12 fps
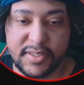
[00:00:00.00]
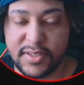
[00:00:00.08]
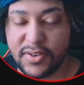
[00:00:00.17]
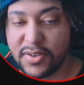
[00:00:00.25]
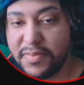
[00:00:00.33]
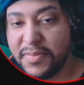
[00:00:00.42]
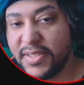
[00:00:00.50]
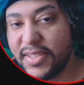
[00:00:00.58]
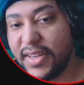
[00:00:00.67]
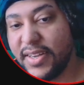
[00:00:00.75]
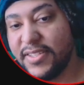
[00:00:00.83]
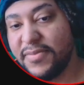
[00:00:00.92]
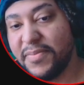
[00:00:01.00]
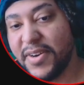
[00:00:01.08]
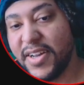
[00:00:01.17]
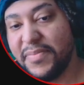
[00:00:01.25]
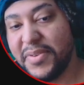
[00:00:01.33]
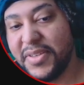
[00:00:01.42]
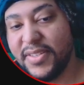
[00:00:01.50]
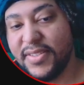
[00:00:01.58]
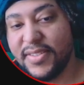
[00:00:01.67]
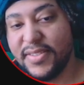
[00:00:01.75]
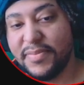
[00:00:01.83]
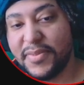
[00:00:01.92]
Circumcise my
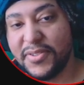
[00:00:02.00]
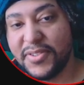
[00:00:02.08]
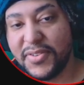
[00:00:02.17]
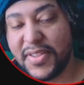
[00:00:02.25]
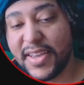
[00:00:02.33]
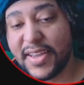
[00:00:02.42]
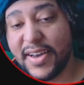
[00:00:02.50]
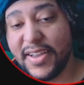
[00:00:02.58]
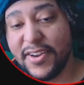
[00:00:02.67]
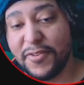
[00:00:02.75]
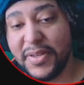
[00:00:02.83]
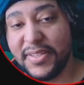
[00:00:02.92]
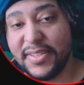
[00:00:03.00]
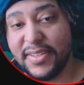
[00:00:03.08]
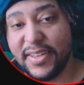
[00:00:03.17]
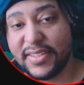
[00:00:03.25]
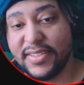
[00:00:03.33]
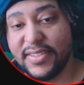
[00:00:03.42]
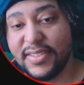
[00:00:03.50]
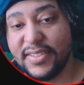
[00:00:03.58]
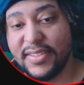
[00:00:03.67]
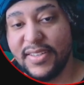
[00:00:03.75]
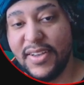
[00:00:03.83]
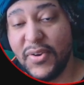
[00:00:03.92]
pizza, bro. So they cut your pizza like
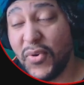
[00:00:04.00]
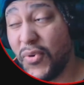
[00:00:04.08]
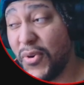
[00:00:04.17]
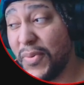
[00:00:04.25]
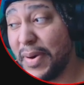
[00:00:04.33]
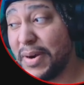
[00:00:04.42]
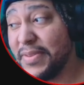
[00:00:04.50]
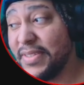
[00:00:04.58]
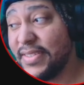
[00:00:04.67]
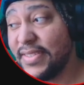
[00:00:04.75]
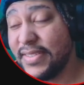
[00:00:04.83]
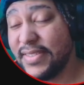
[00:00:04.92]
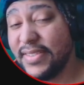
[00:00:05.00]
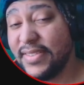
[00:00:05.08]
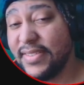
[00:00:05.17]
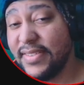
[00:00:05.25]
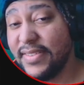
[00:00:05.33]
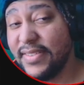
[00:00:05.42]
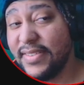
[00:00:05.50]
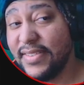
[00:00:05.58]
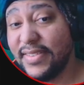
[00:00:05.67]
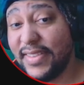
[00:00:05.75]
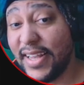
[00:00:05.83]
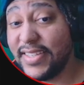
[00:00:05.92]
this on purpose?
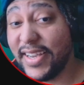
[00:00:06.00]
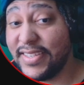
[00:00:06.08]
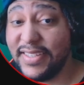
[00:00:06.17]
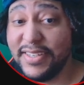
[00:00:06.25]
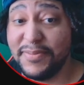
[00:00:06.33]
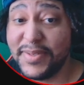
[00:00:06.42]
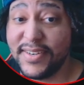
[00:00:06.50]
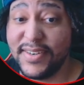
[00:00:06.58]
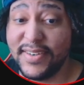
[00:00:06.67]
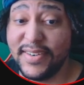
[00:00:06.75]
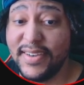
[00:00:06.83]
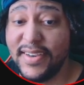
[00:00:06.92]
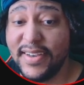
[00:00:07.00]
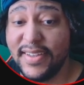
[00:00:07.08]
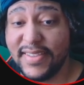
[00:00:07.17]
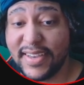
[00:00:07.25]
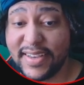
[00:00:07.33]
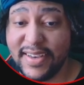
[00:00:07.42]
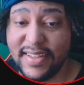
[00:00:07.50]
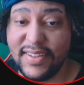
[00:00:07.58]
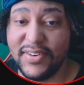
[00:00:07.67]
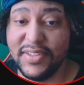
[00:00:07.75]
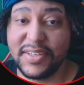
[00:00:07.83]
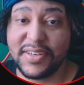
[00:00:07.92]
That's actually absurd. They
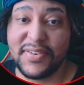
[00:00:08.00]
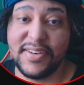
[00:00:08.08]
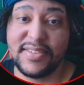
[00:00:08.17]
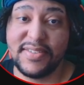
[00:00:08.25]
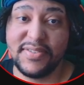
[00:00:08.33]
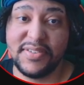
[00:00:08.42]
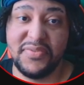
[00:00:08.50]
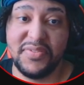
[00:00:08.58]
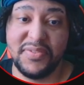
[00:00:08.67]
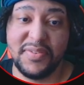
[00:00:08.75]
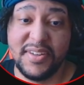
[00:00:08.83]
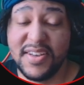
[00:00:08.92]
cut all the crust off.